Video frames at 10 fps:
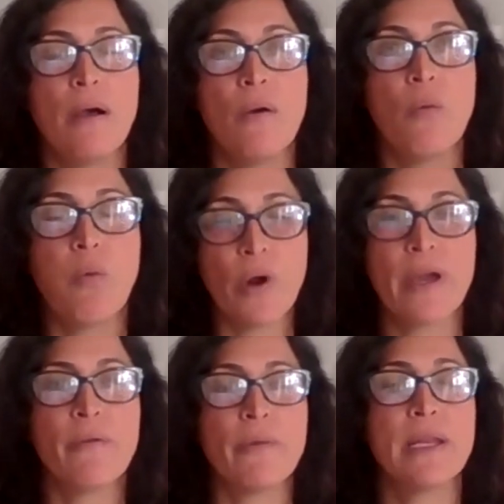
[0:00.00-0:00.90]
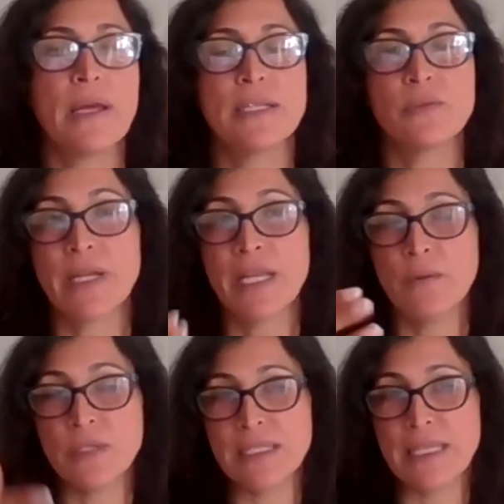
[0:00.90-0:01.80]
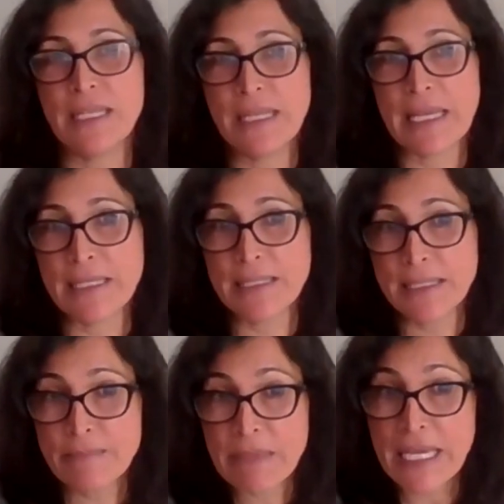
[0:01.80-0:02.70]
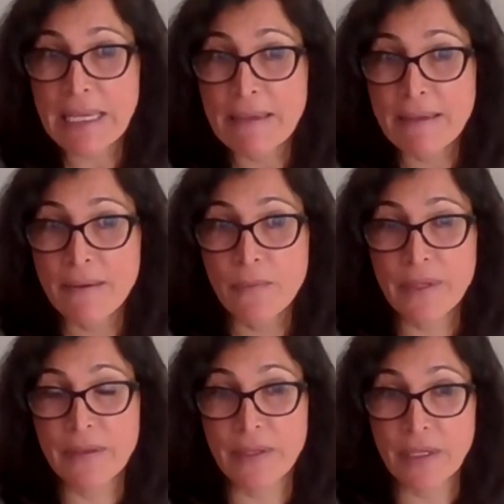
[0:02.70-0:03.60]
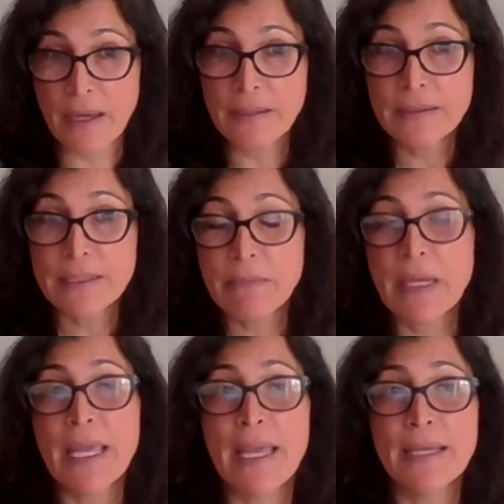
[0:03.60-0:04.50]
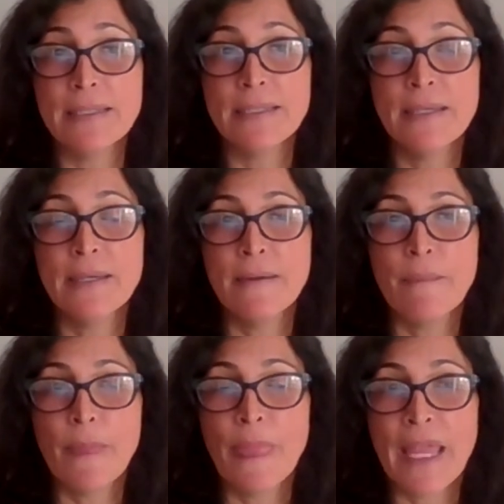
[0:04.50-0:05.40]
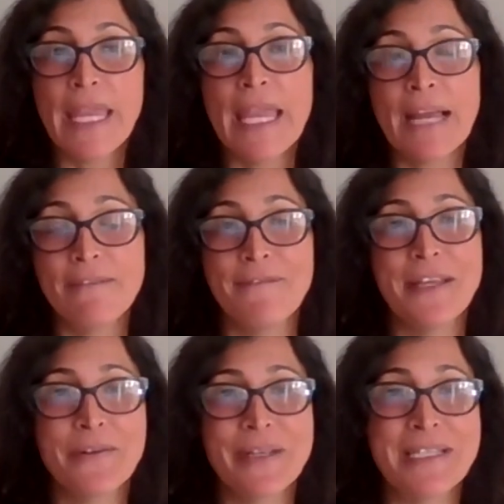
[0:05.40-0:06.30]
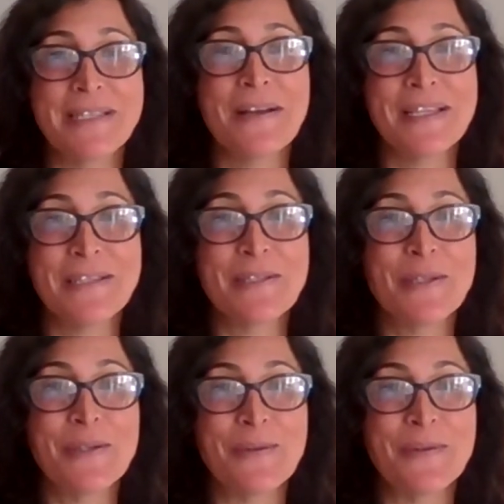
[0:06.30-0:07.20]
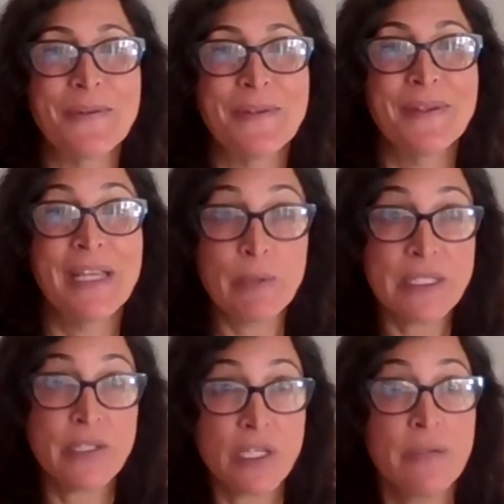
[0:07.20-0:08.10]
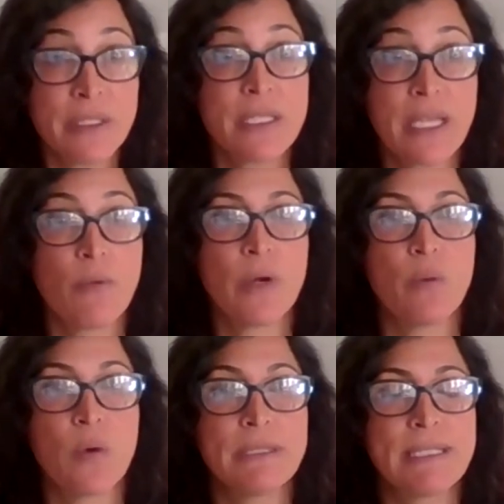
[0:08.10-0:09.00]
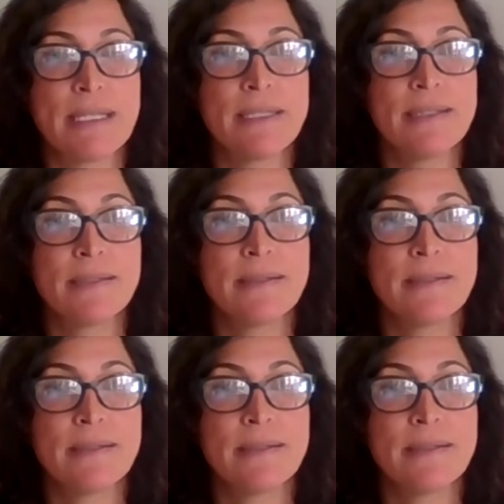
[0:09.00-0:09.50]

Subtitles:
what I realized when he was leaning into me with the gun to my head, he had fear in his eyes too. He was determined to get what he wanted.